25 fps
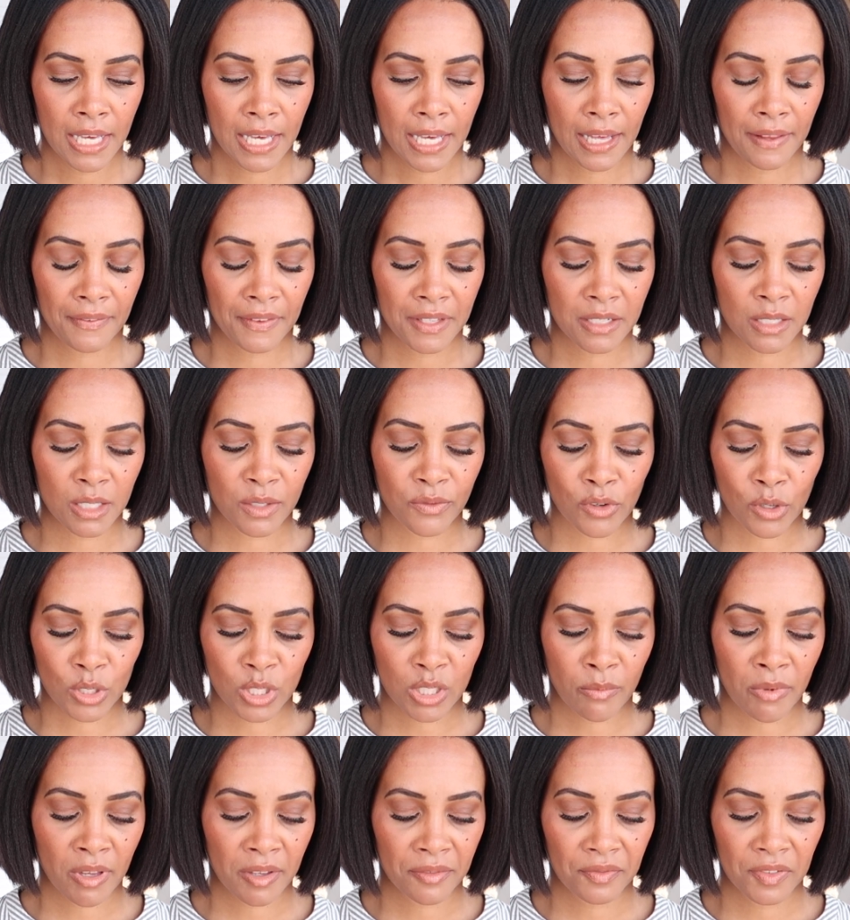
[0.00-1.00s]
And then as far as
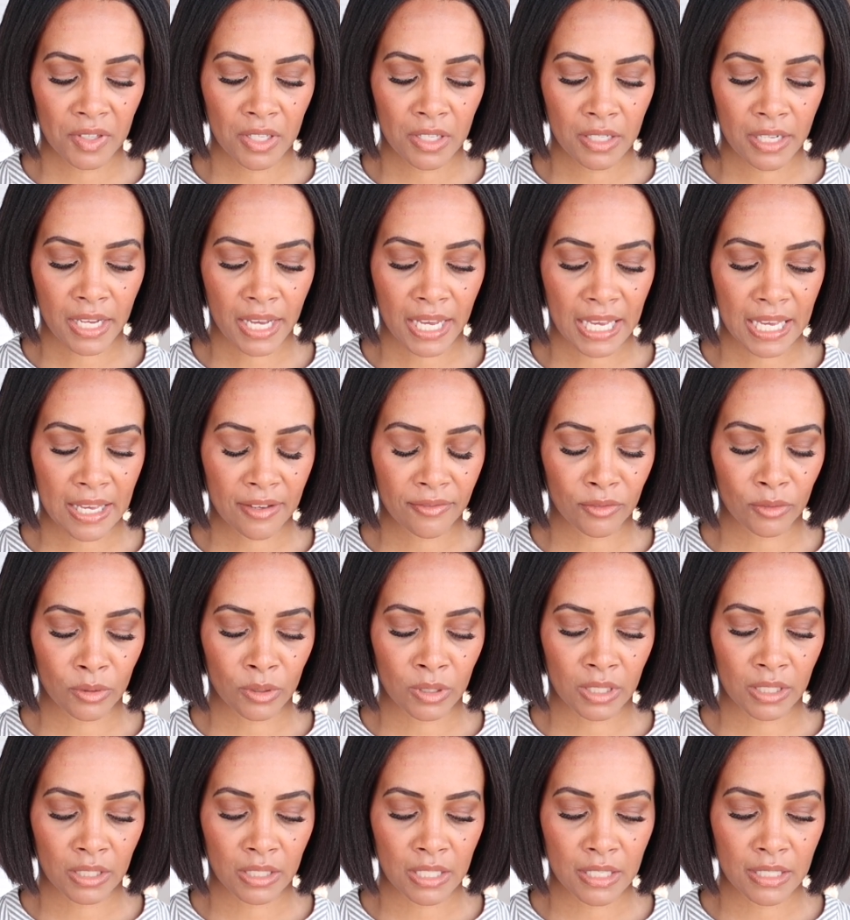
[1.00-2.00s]
on my feet, I have
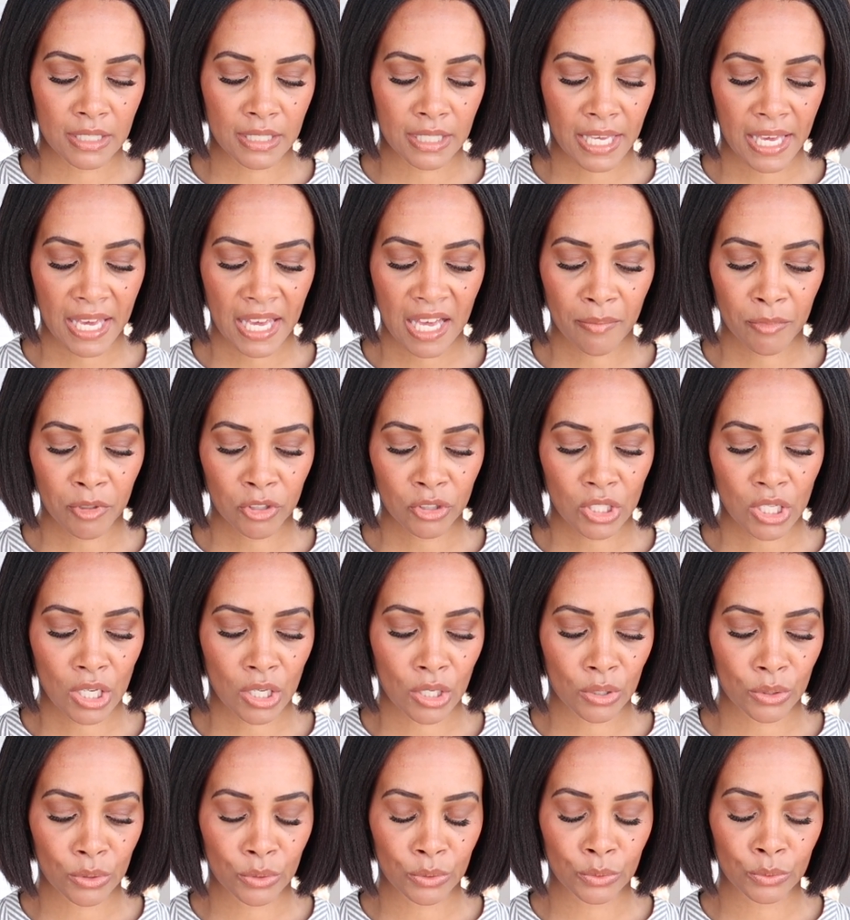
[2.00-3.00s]
on these camel
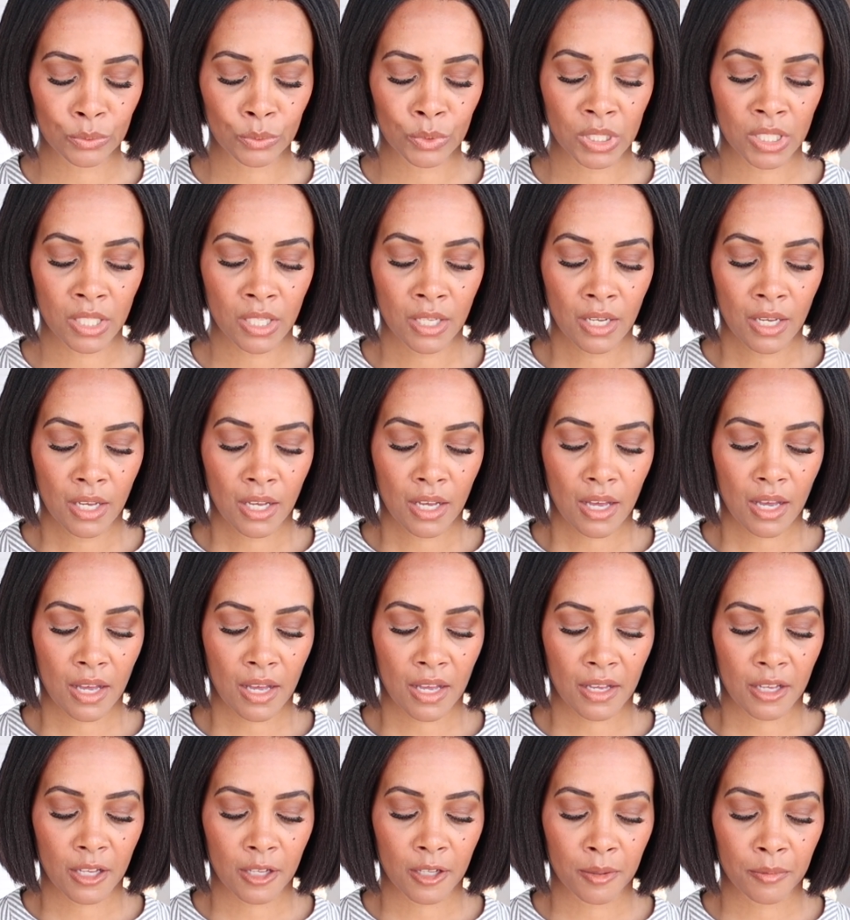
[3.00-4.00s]
toned
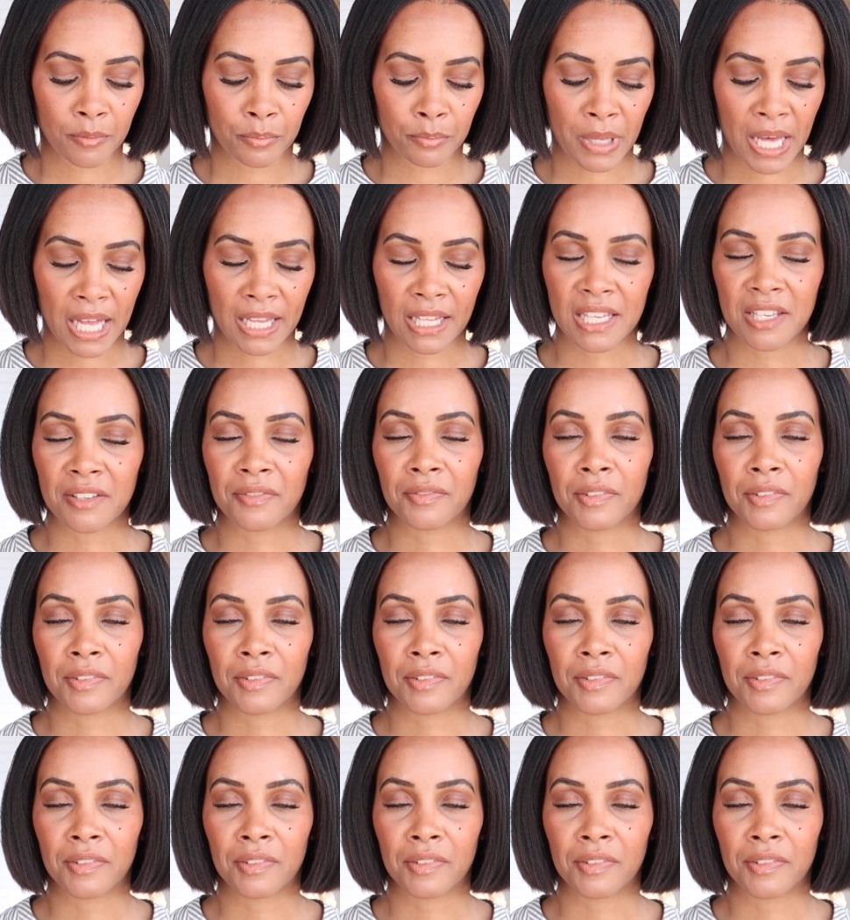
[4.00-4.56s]
um, ballet